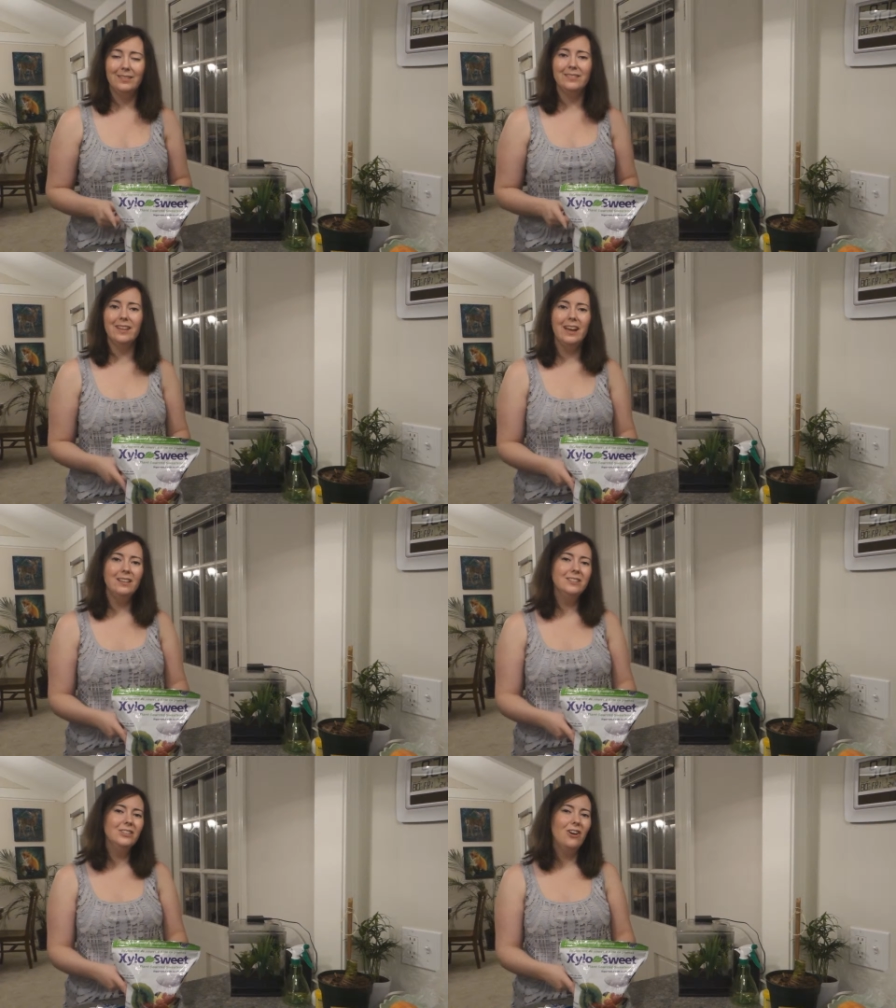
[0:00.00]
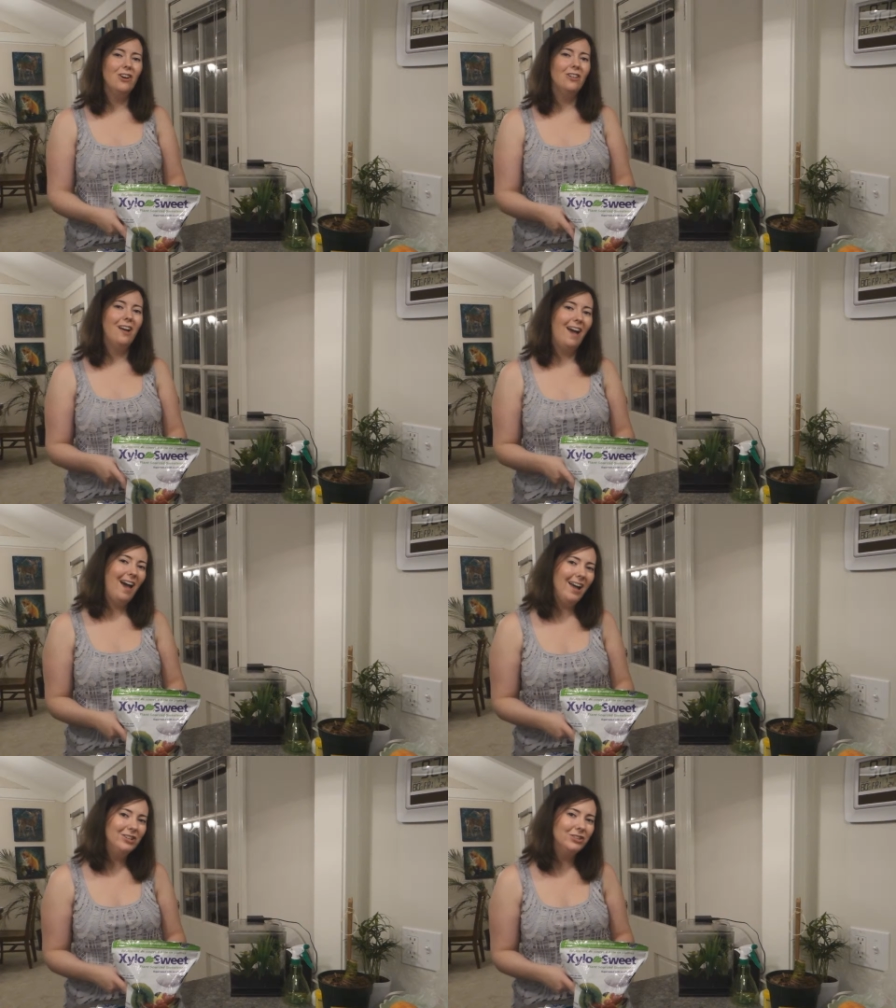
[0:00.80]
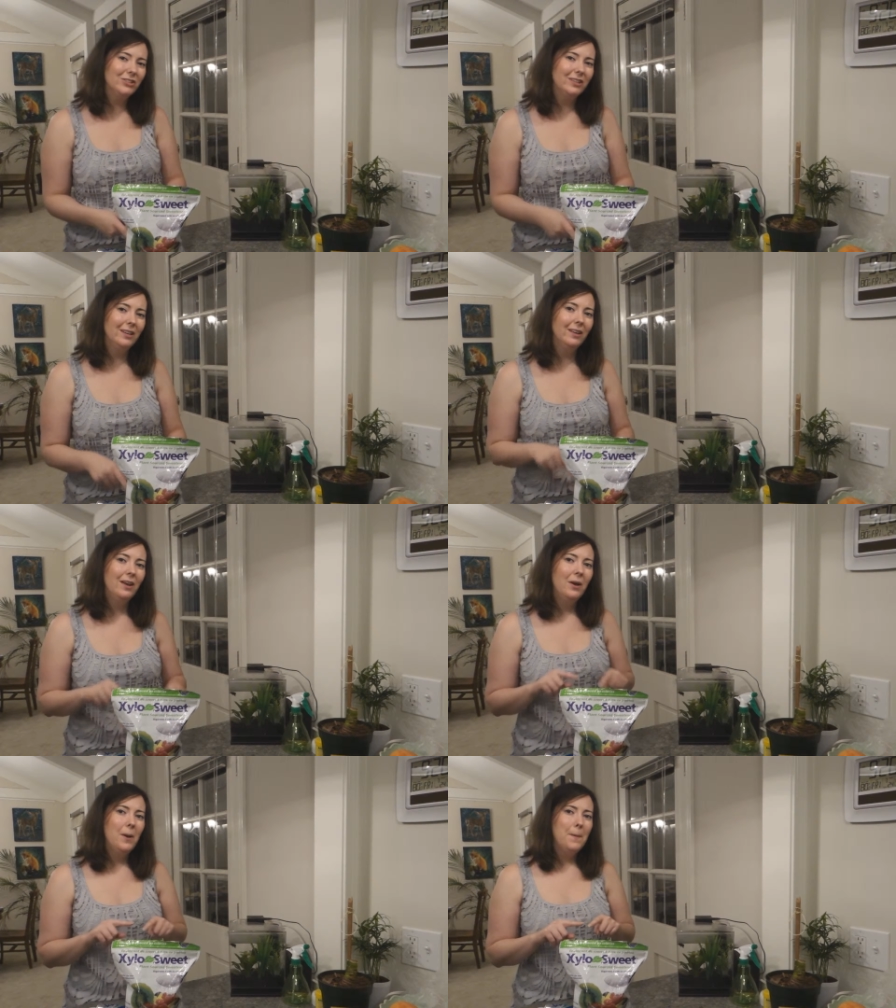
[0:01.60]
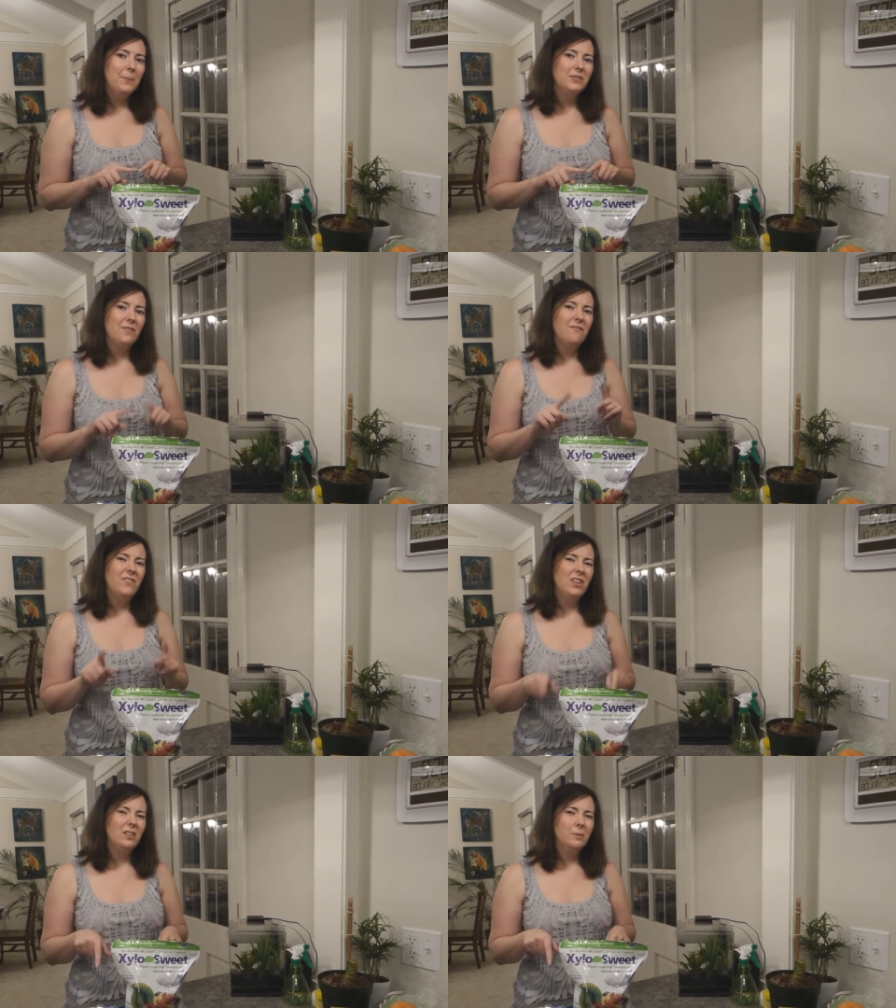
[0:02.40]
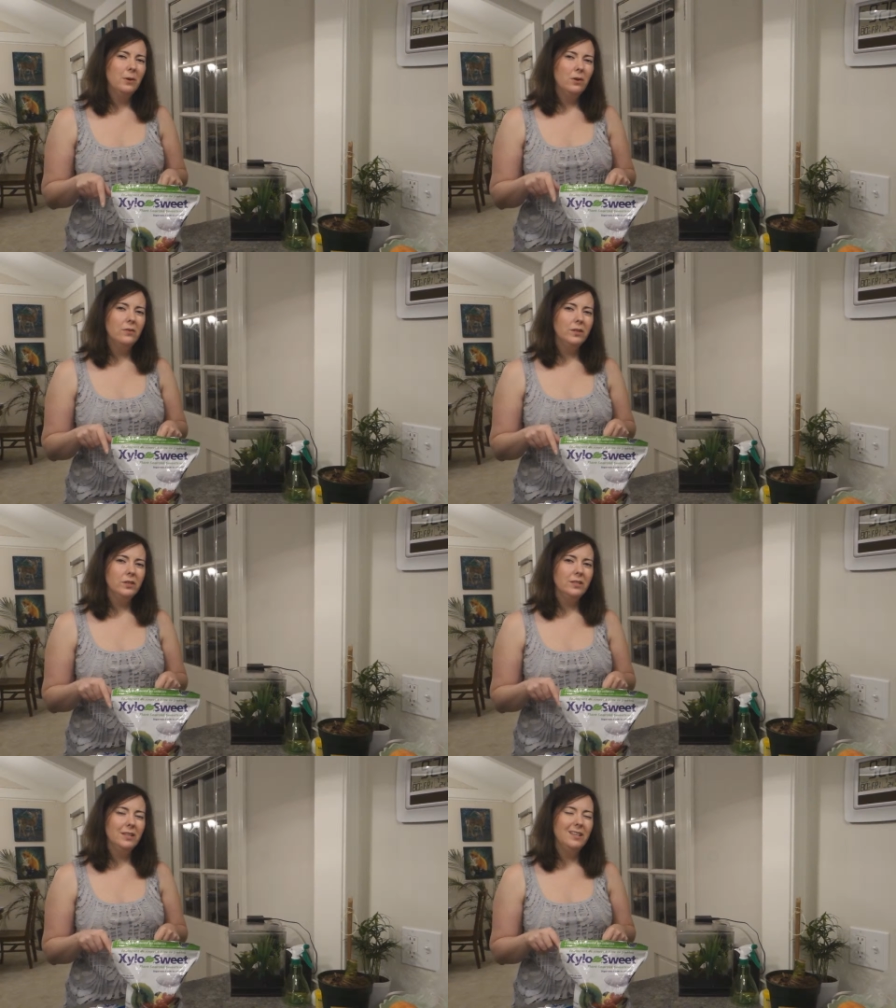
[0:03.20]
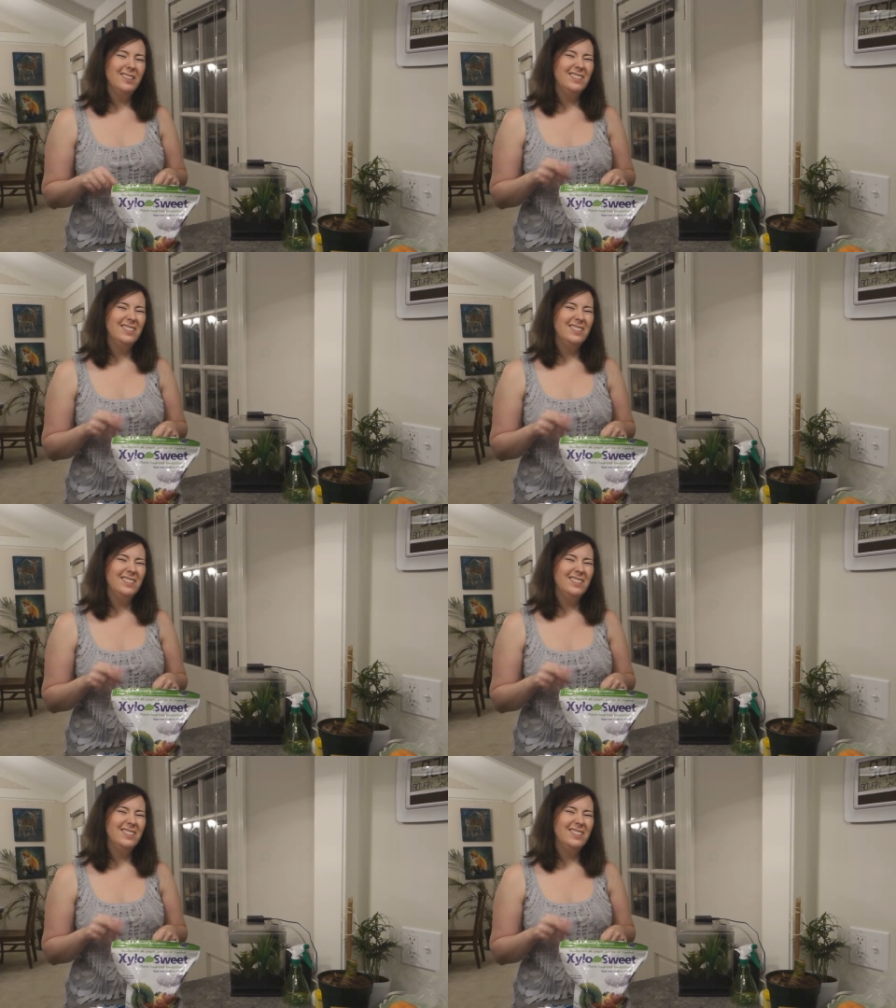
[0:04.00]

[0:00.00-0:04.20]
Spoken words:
Xylitol actually puts a film over your teeth.